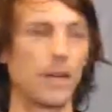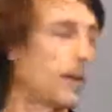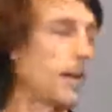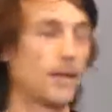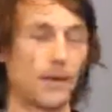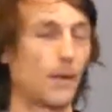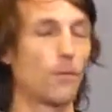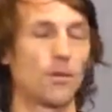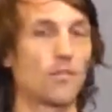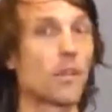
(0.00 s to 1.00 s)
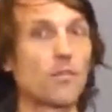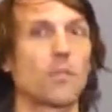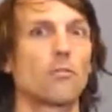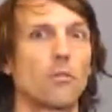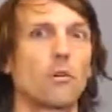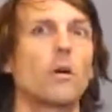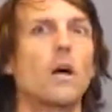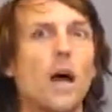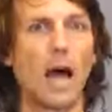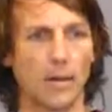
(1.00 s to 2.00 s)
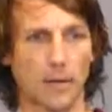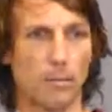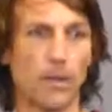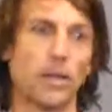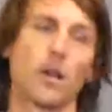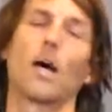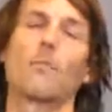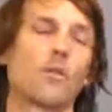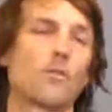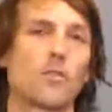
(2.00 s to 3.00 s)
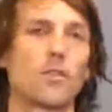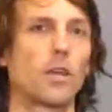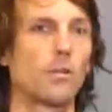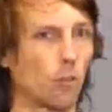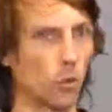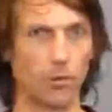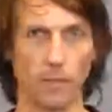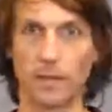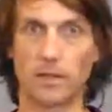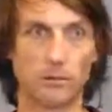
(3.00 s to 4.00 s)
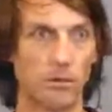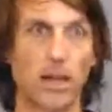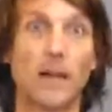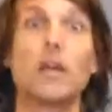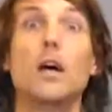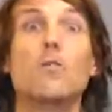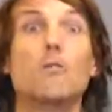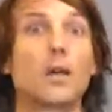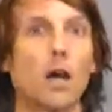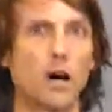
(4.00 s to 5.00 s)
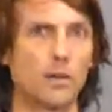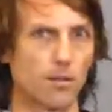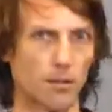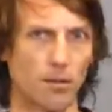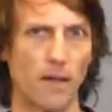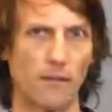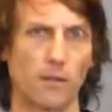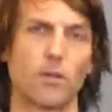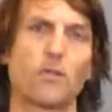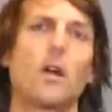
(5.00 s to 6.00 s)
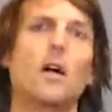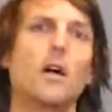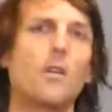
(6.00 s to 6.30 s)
he will insist it's true, and the competing hypothesis he will automatically reject, regardless of the evidence.